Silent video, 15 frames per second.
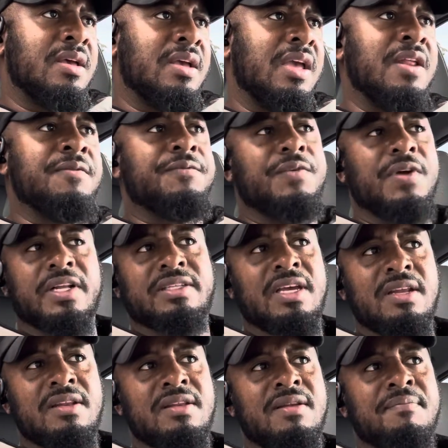
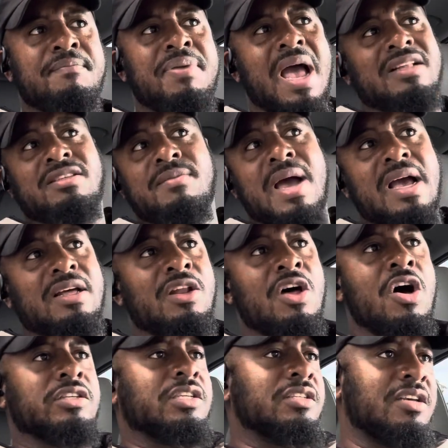Inflicting back-to-back
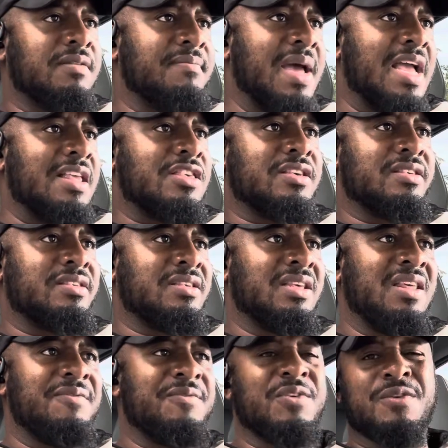losses on Manchester
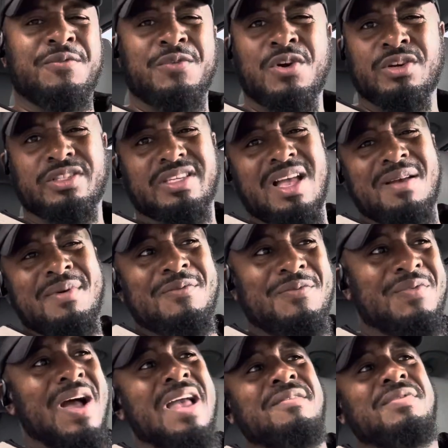City for the first time in
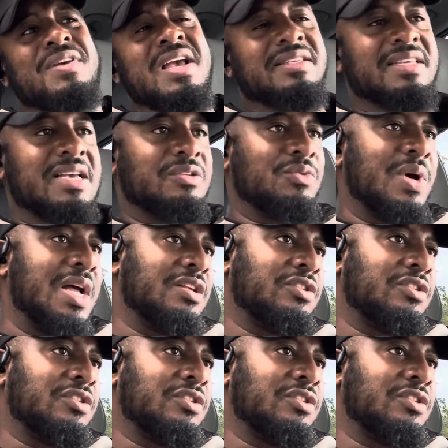5 years as well.